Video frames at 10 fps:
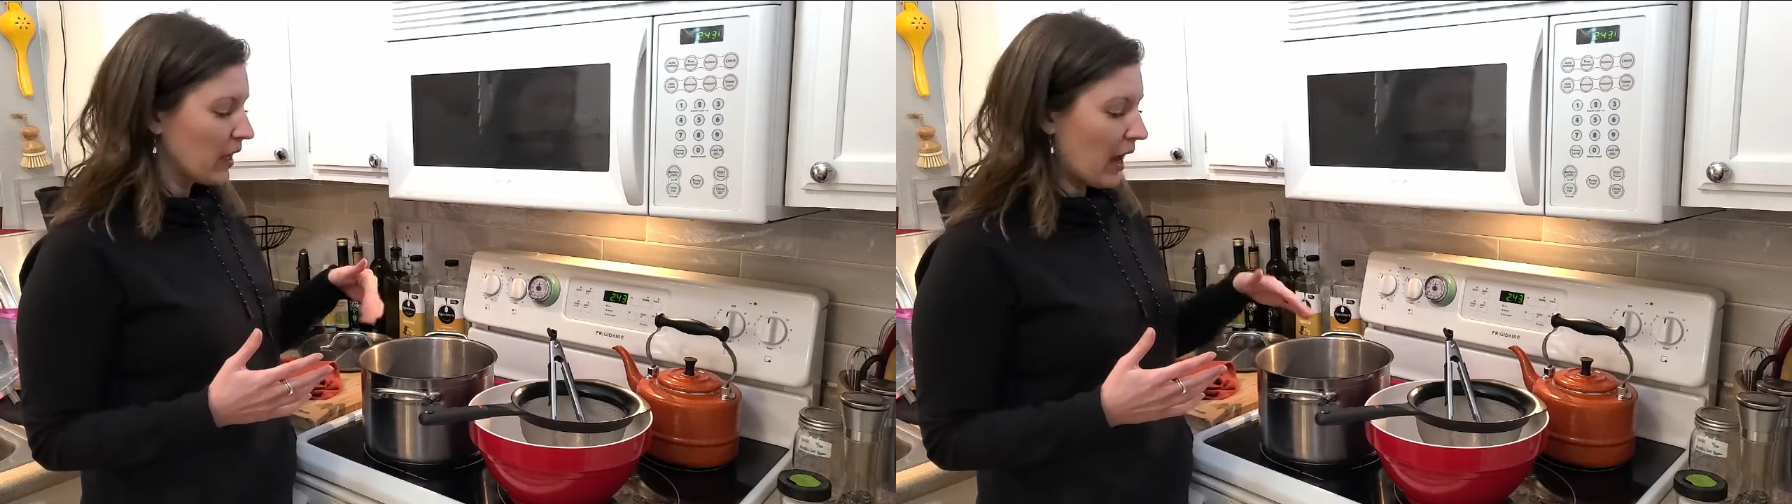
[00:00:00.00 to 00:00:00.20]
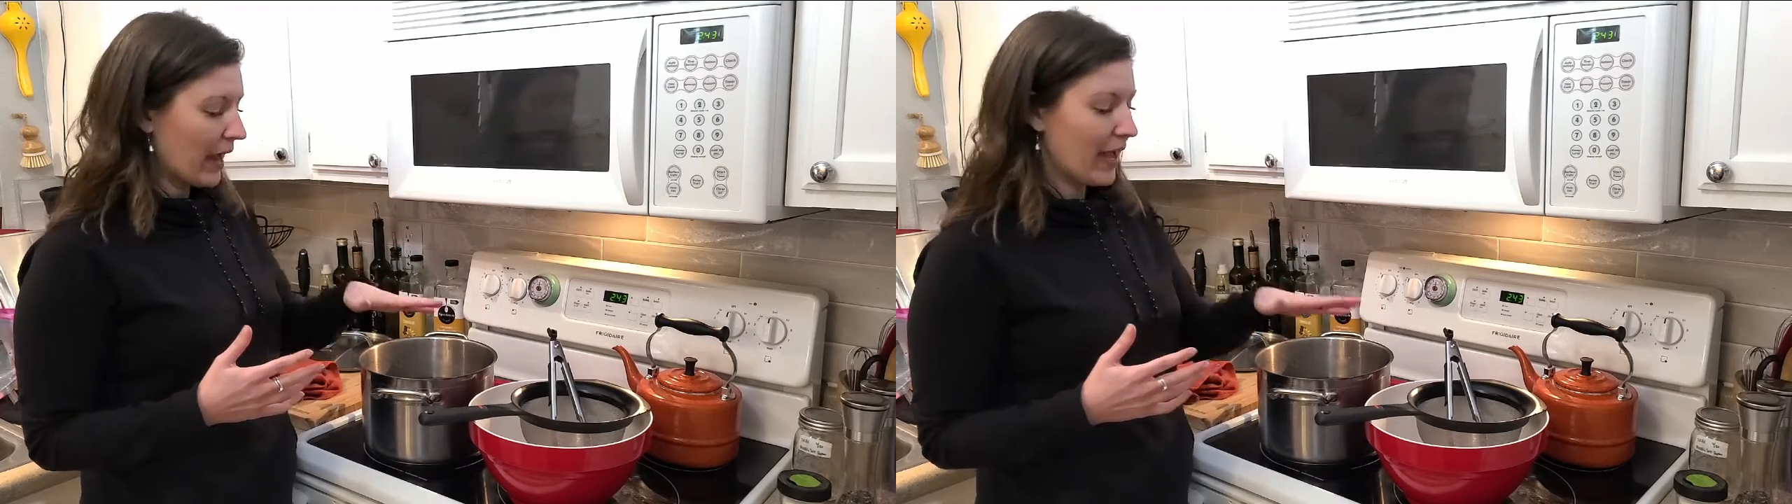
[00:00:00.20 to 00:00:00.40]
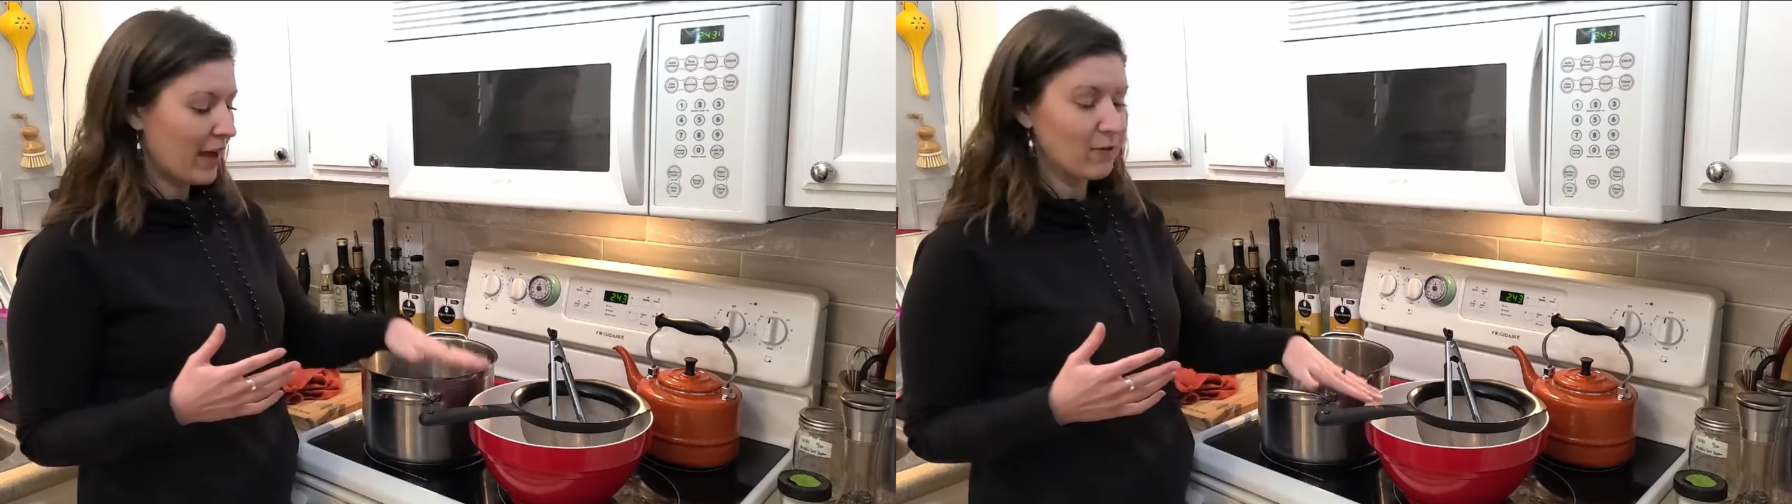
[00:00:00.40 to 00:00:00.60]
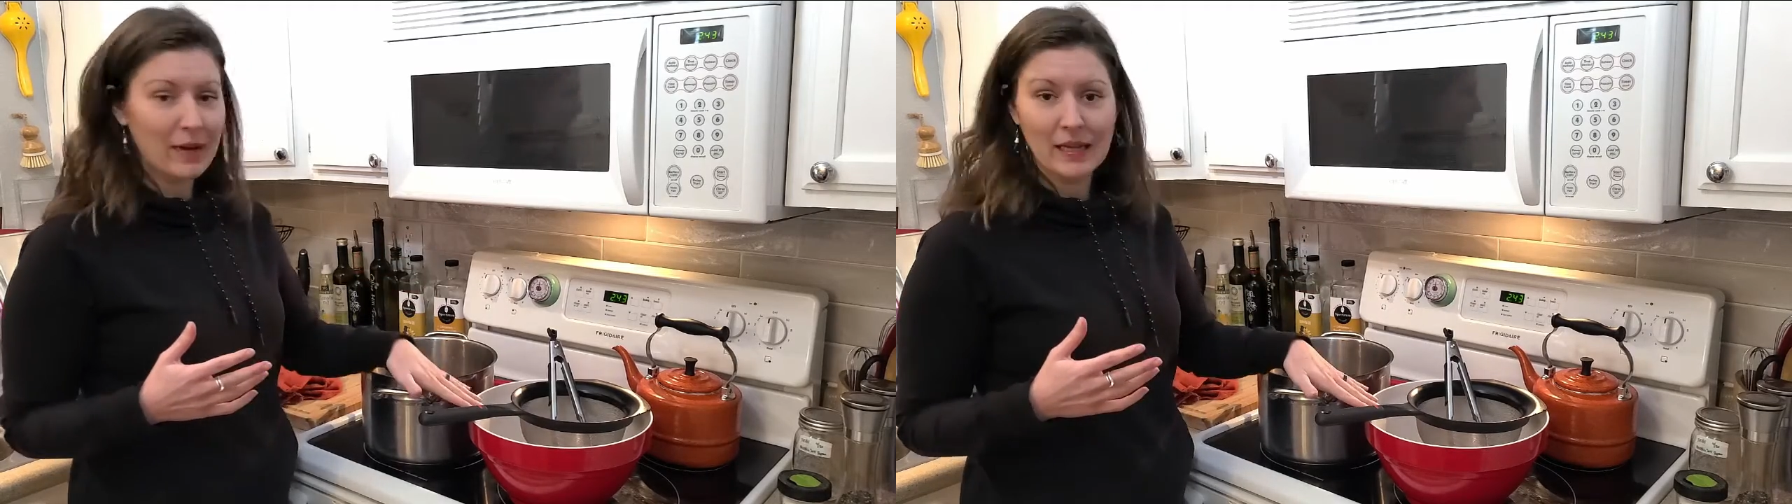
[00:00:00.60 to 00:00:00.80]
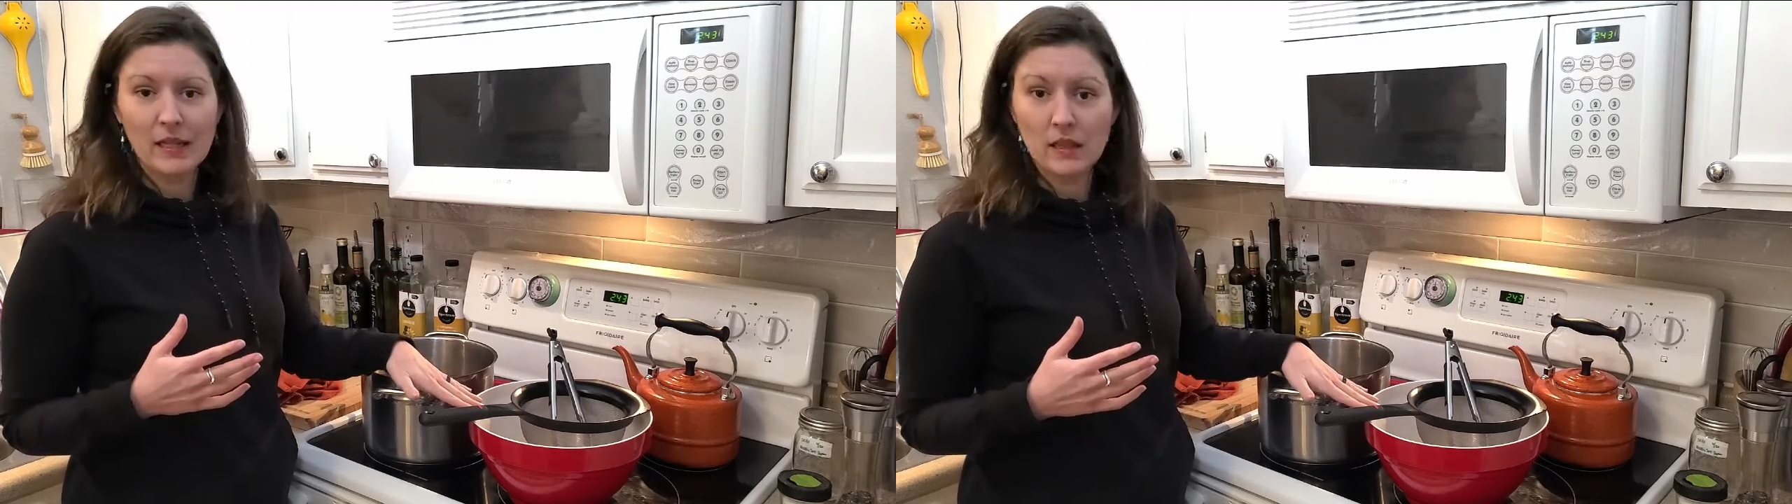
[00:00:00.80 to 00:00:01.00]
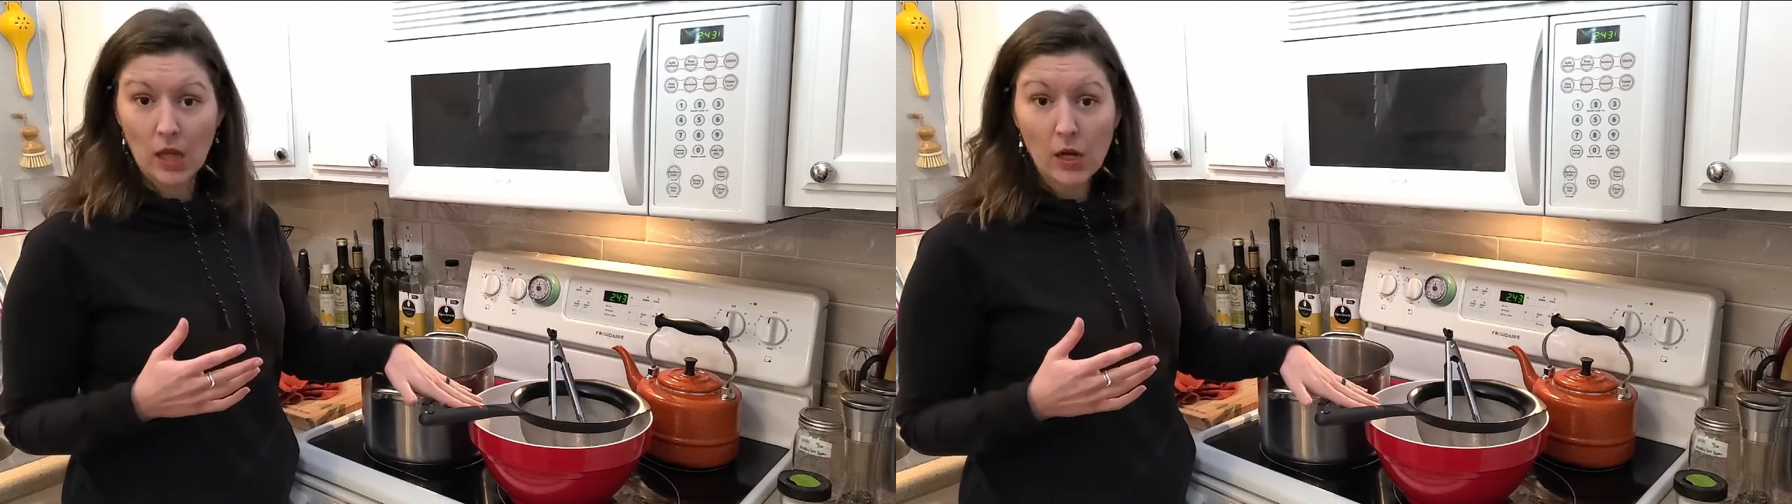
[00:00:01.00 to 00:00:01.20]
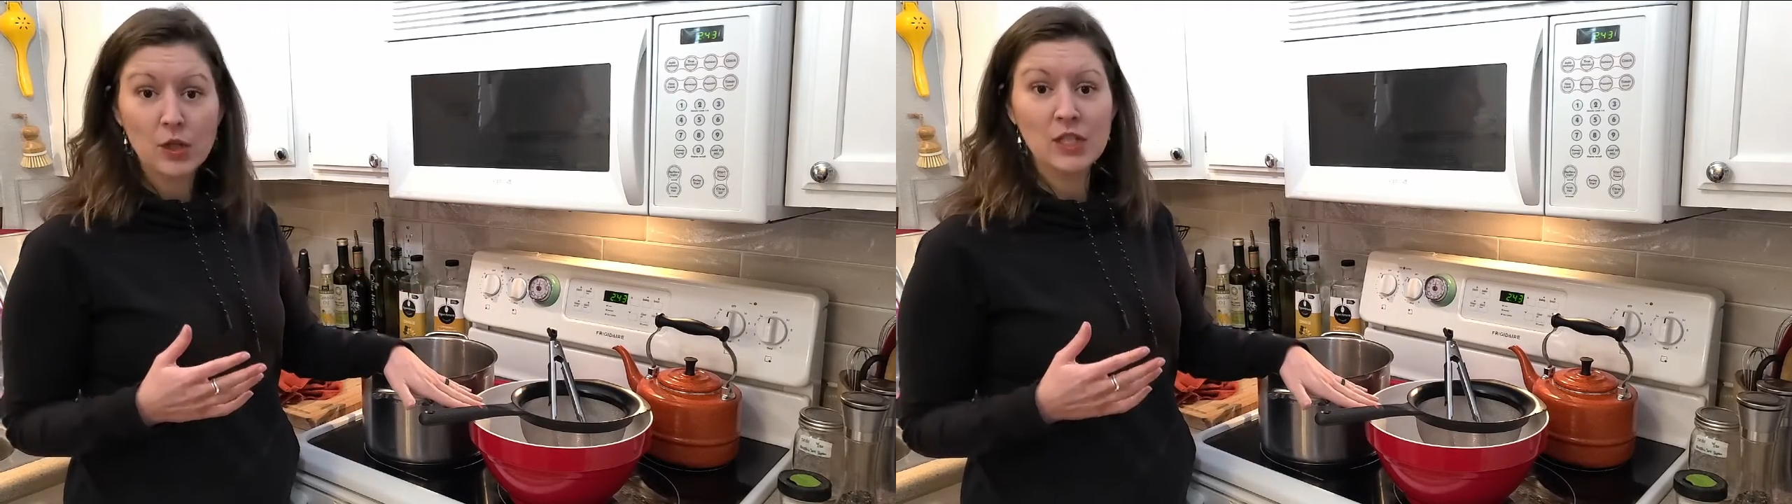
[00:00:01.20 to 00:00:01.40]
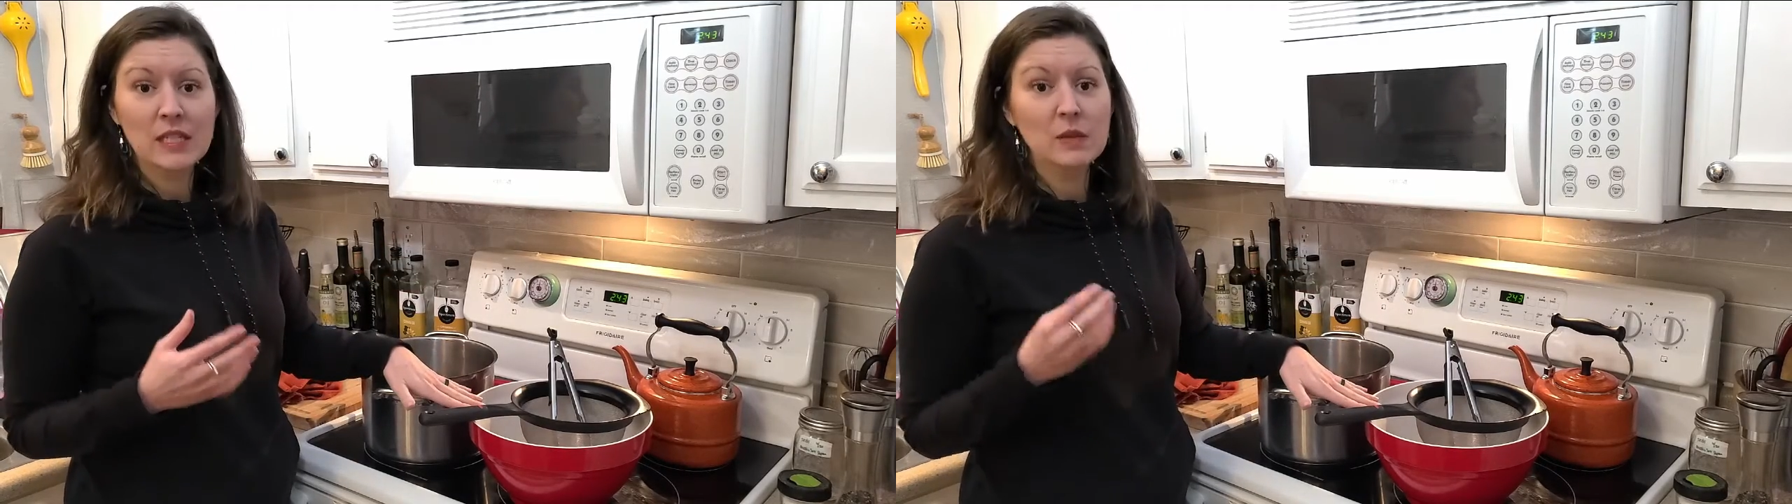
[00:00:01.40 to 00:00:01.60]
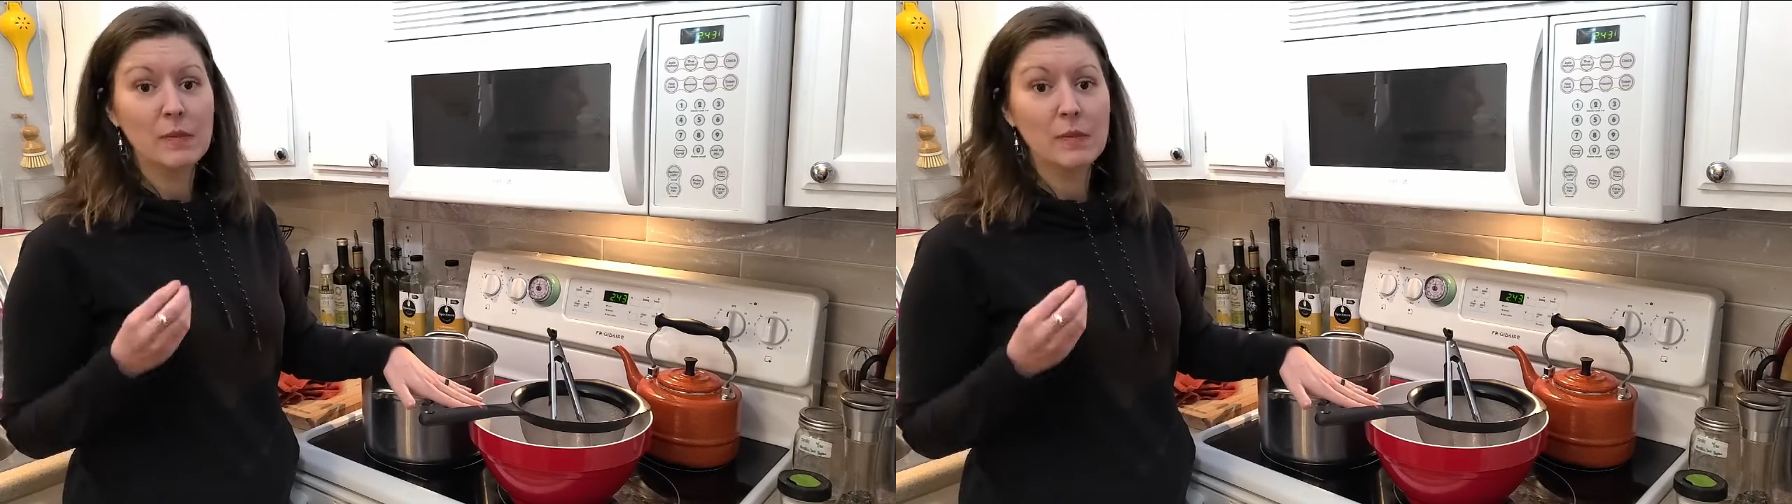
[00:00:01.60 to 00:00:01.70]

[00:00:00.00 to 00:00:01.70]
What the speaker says: I have my largest